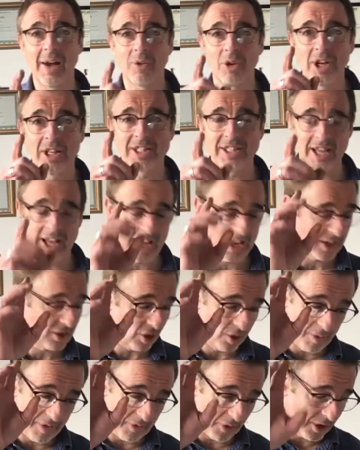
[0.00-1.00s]
Don't
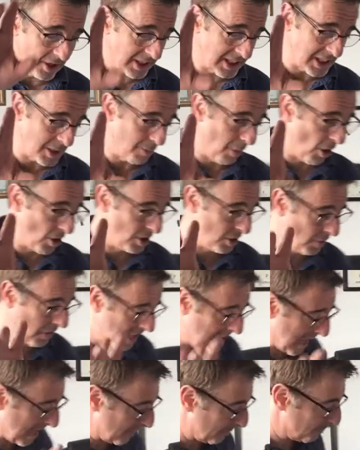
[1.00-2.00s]
worry, I'm going to disappoint you
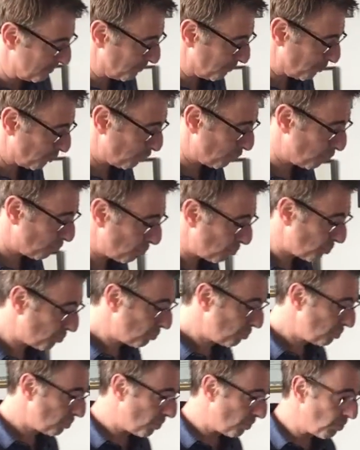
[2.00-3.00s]
here.
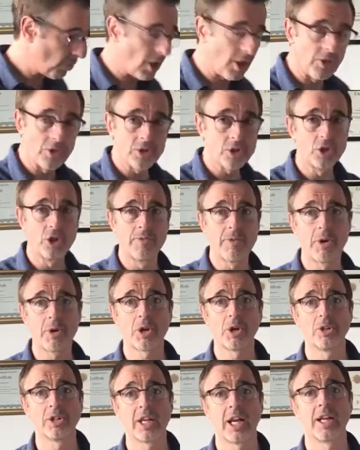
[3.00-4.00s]
There's no
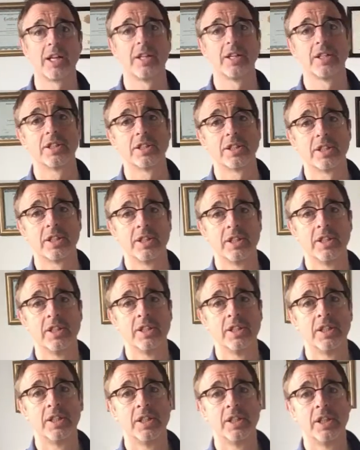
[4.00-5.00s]
miracle diets.
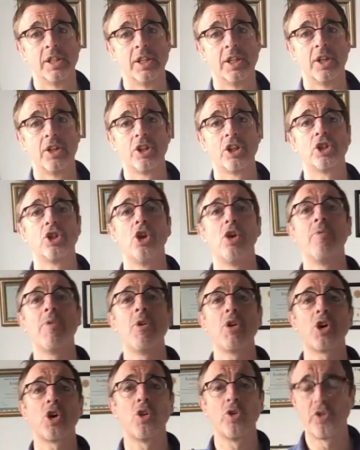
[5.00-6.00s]
There's no
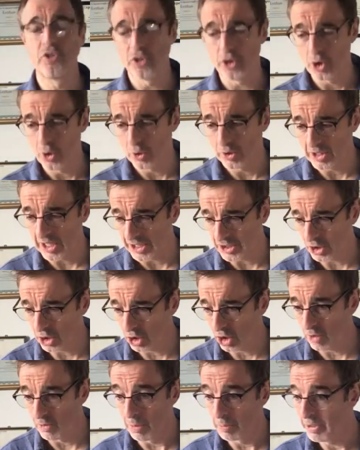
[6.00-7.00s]
miracle food that's
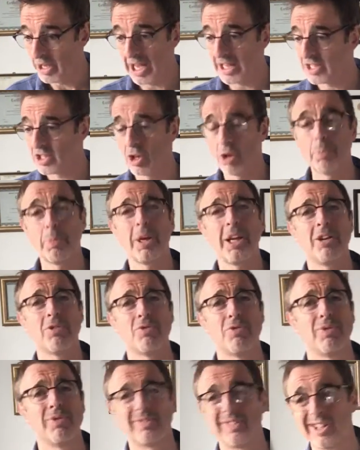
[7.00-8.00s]
going to come up yet. It's not
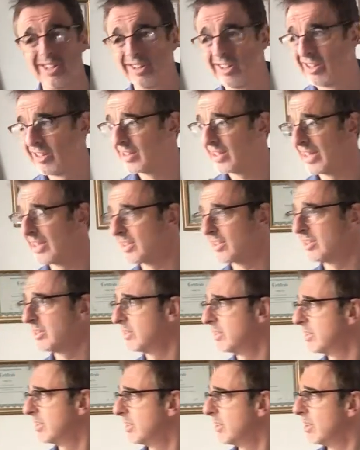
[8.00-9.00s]
being that's
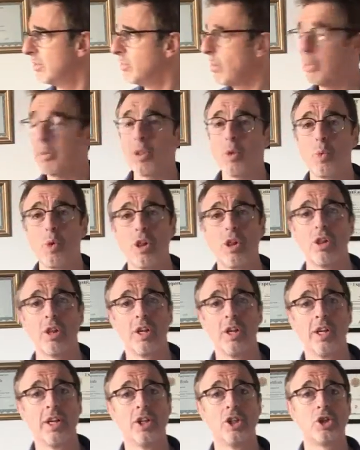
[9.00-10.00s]
maybe they
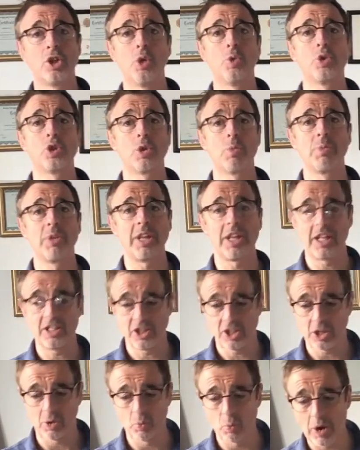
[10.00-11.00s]
will do something
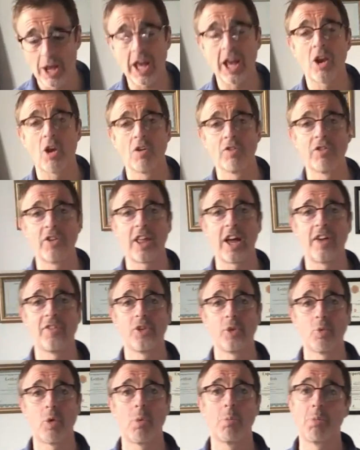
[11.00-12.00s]
and you can wait along for that
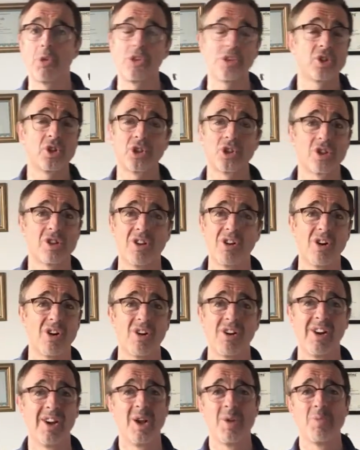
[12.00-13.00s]
if you want, but there's just
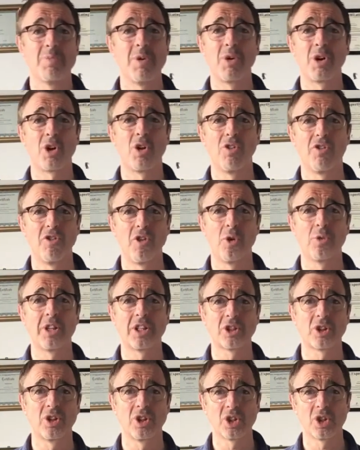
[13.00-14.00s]
no miracle food
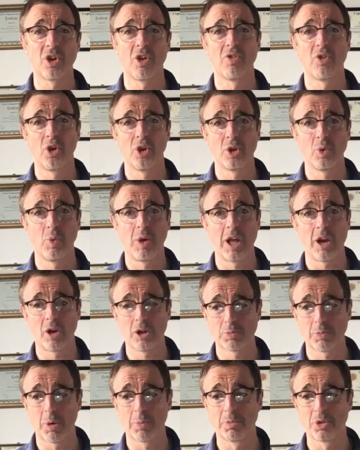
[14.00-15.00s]
that's going to solve all your weight
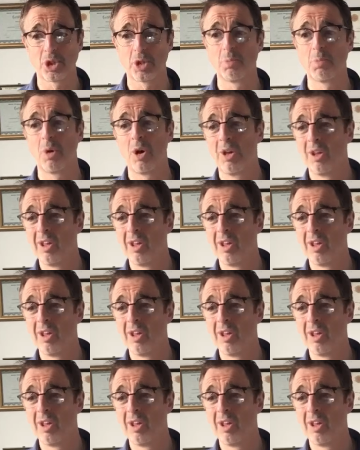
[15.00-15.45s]
loss problems.